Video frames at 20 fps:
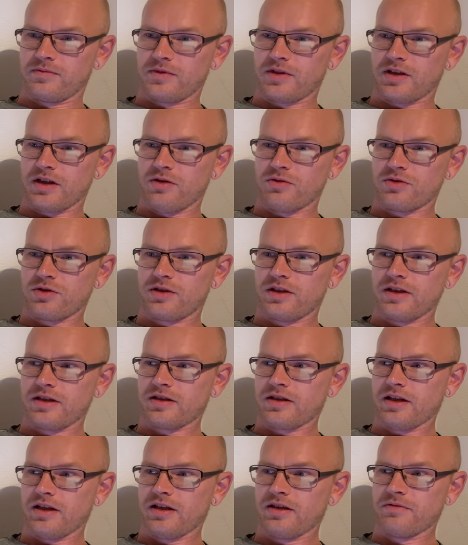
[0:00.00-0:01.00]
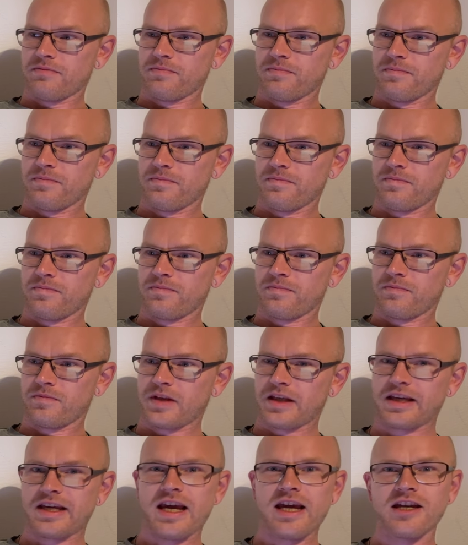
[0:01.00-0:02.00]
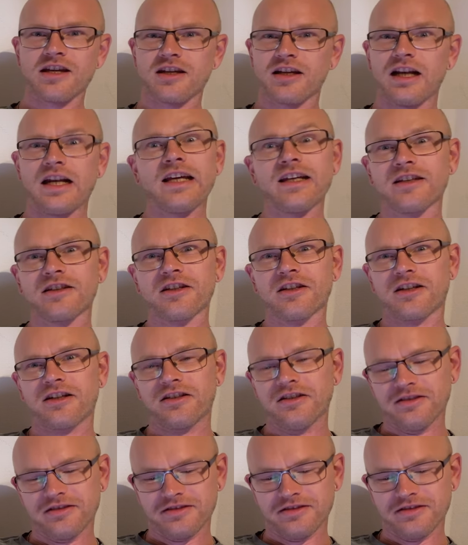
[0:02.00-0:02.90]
how should I say, gang leader,